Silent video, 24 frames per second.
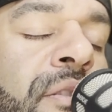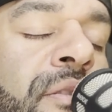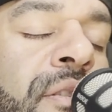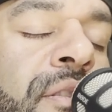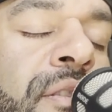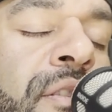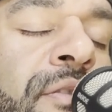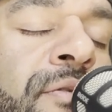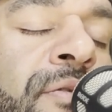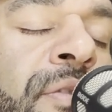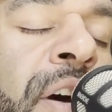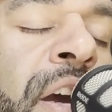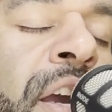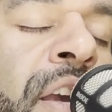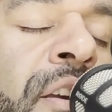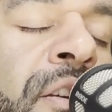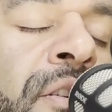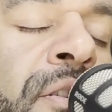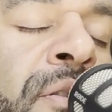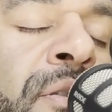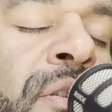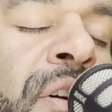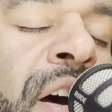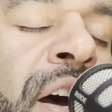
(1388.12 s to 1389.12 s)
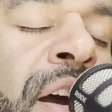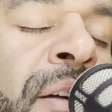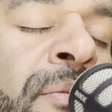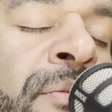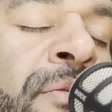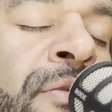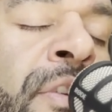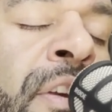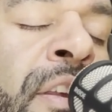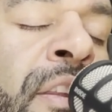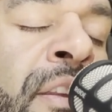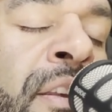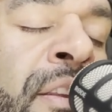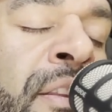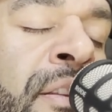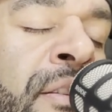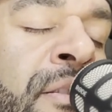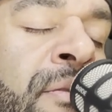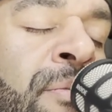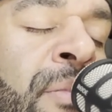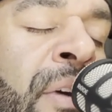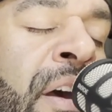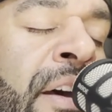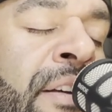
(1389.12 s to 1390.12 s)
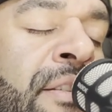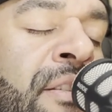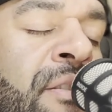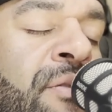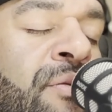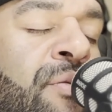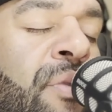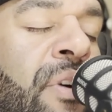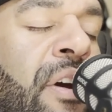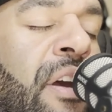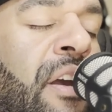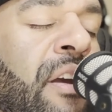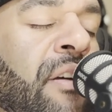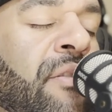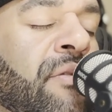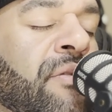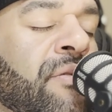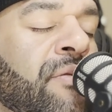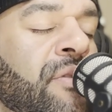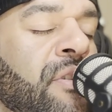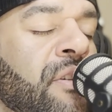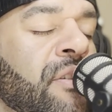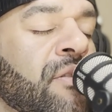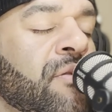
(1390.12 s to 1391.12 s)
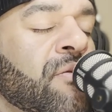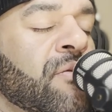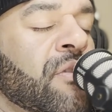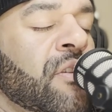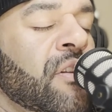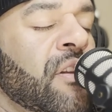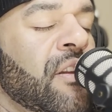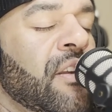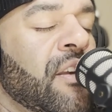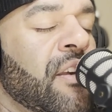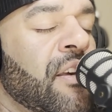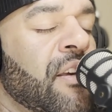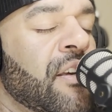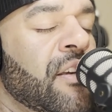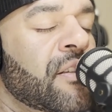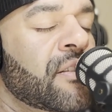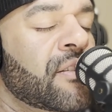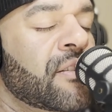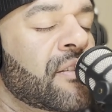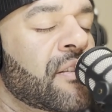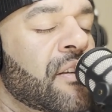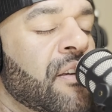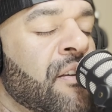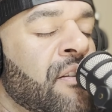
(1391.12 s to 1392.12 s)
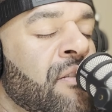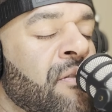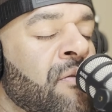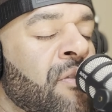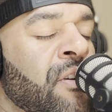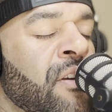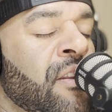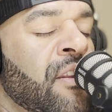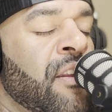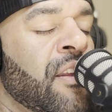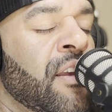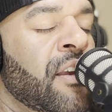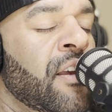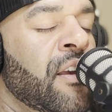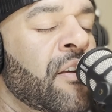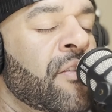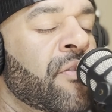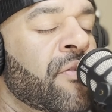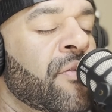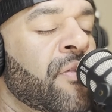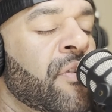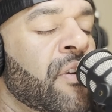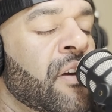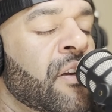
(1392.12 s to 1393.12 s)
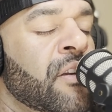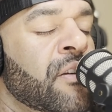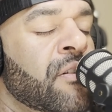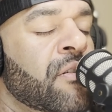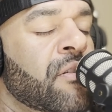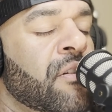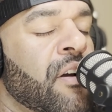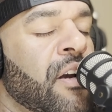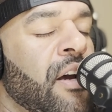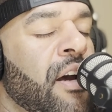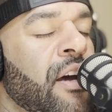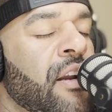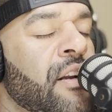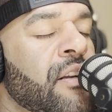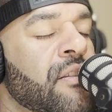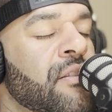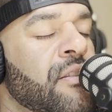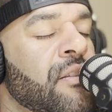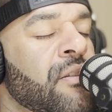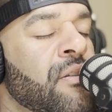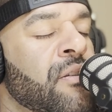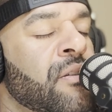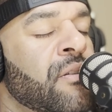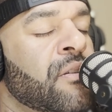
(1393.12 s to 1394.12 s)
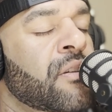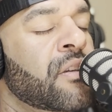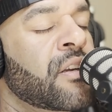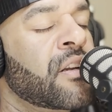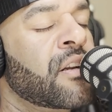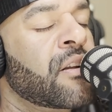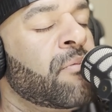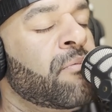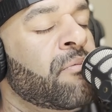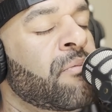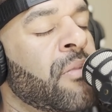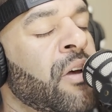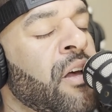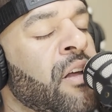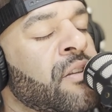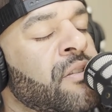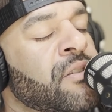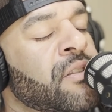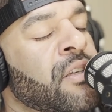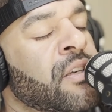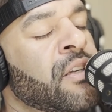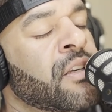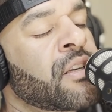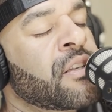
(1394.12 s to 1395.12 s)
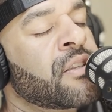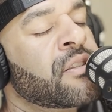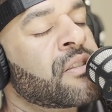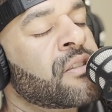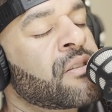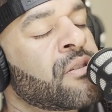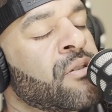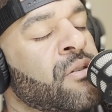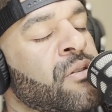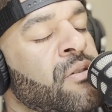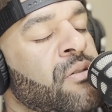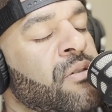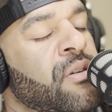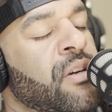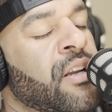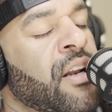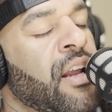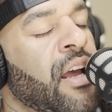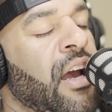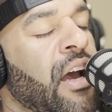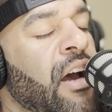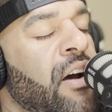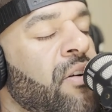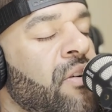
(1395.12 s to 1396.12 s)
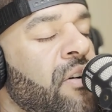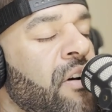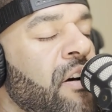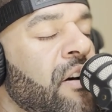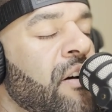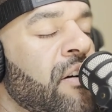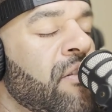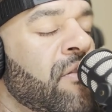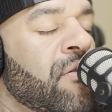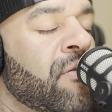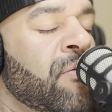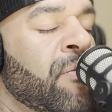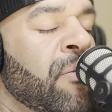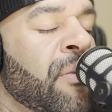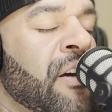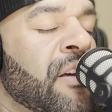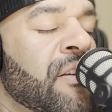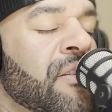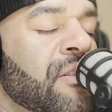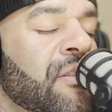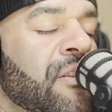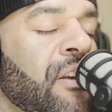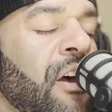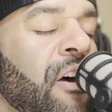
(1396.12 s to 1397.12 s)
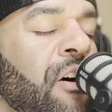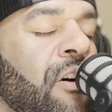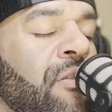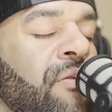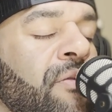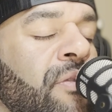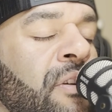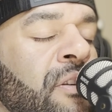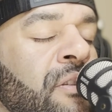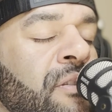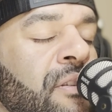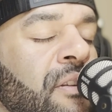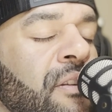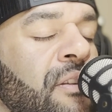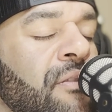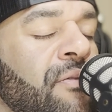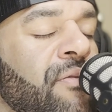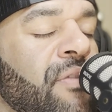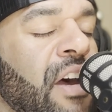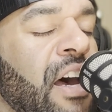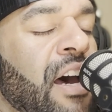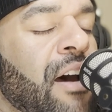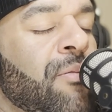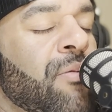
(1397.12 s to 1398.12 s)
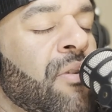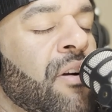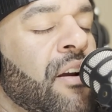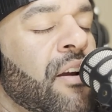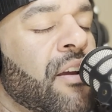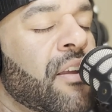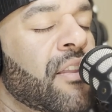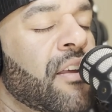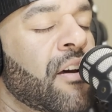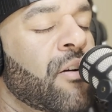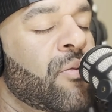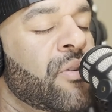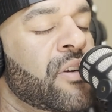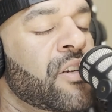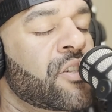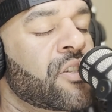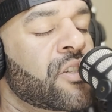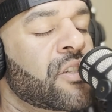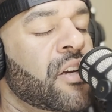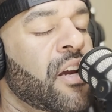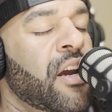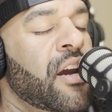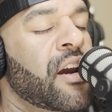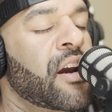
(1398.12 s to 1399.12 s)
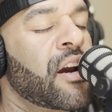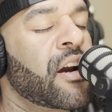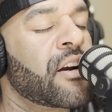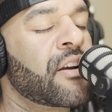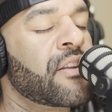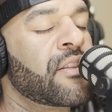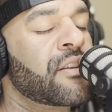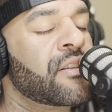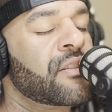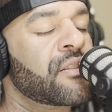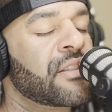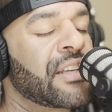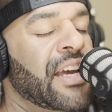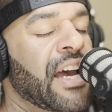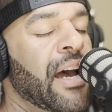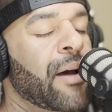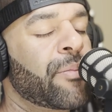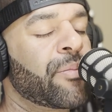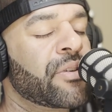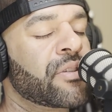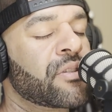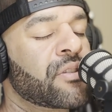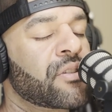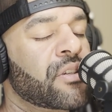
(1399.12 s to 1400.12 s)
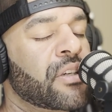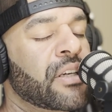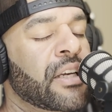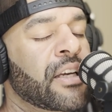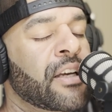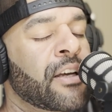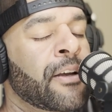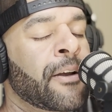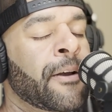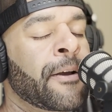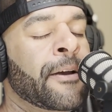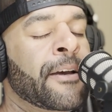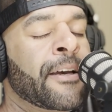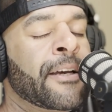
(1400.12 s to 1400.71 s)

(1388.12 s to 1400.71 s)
just invite you, I'm feeling this massive wave of just release and relief and gratitude and a melting into and out of myself into the fabric that we share in this tapestry.